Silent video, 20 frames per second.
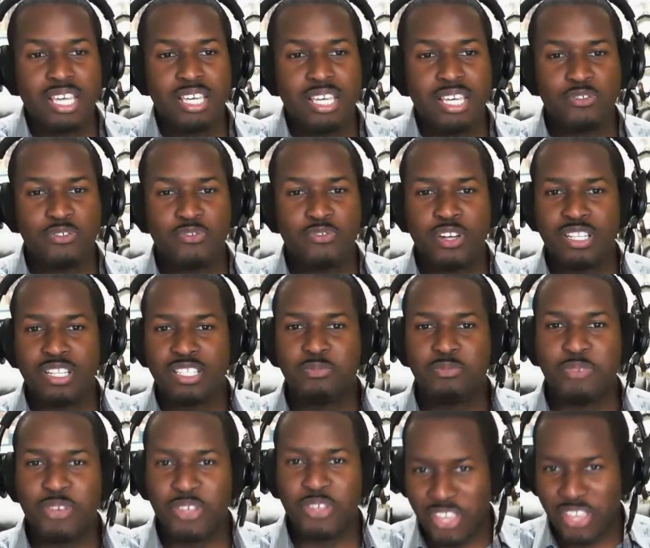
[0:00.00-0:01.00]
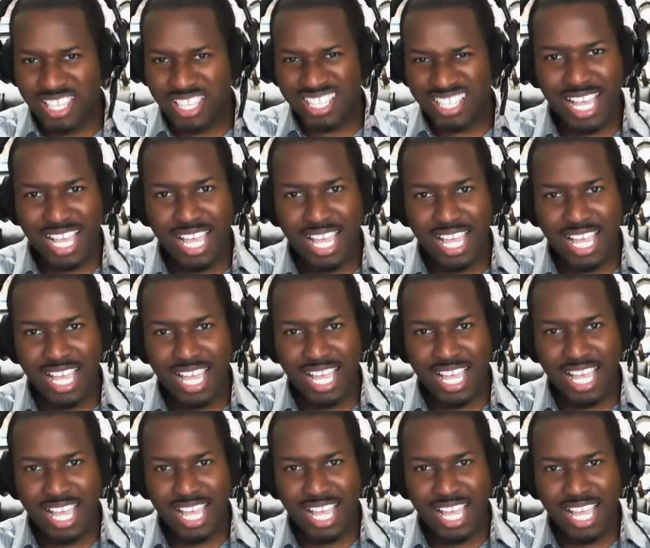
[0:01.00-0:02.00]
It was fun to be on the other side
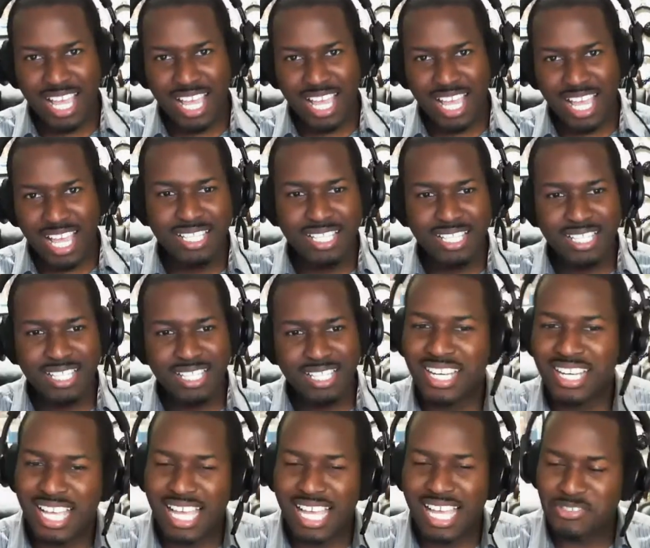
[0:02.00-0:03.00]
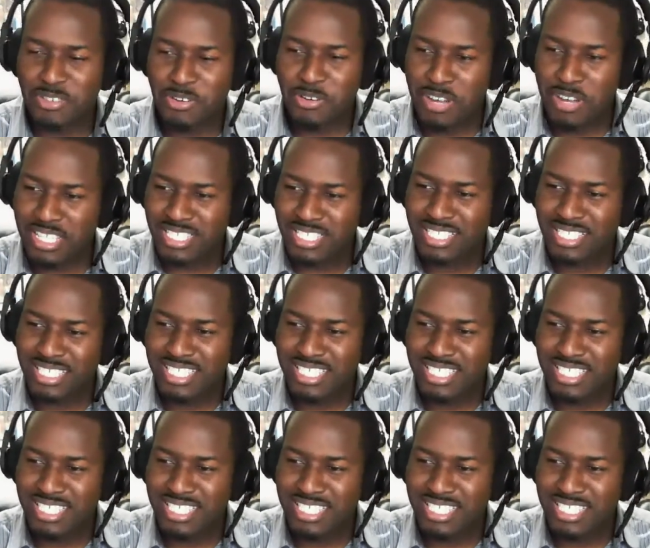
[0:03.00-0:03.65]
and answer questions and doing all